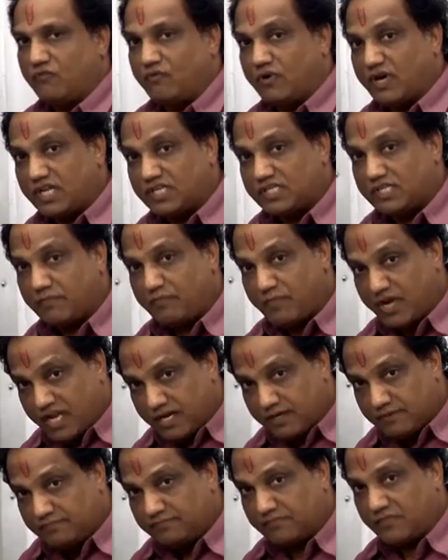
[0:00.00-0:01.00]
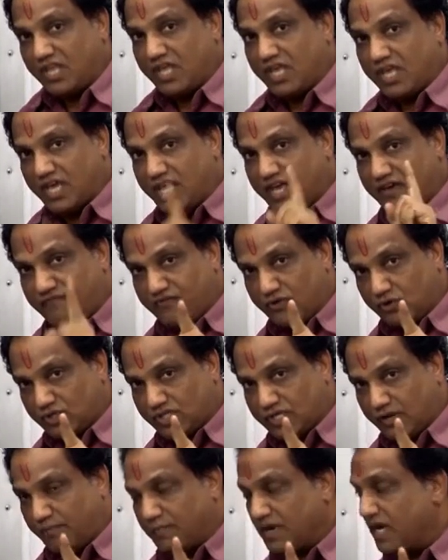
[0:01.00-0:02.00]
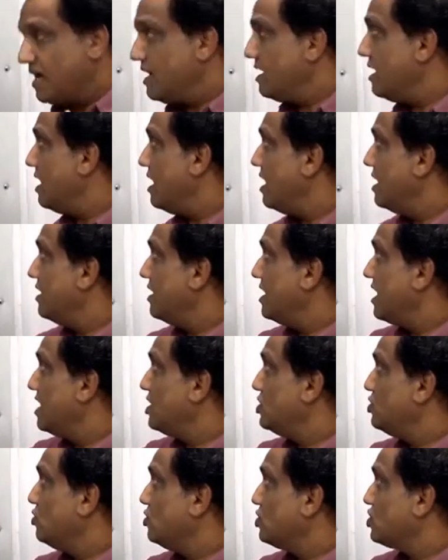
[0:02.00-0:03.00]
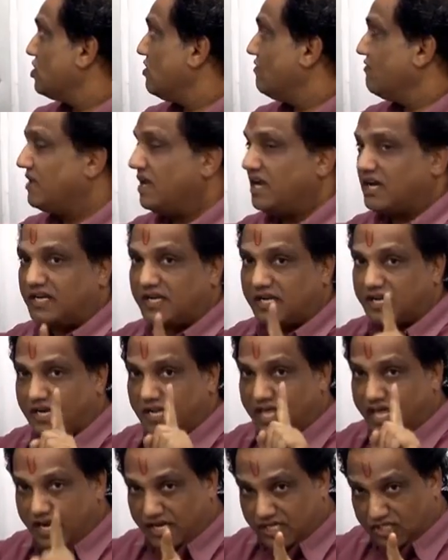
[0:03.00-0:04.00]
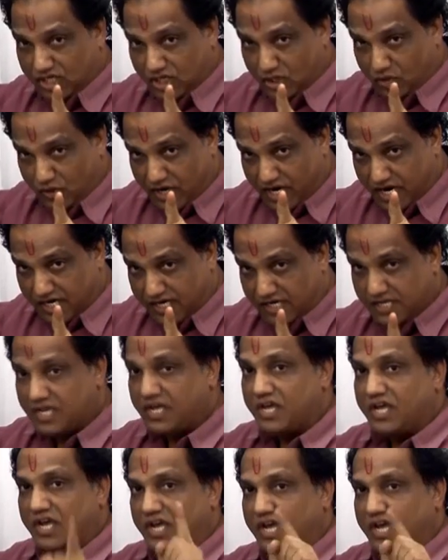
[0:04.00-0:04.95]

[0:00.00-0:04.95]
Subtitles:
What does it mean? If you supply 100 joules of electrical energy to it,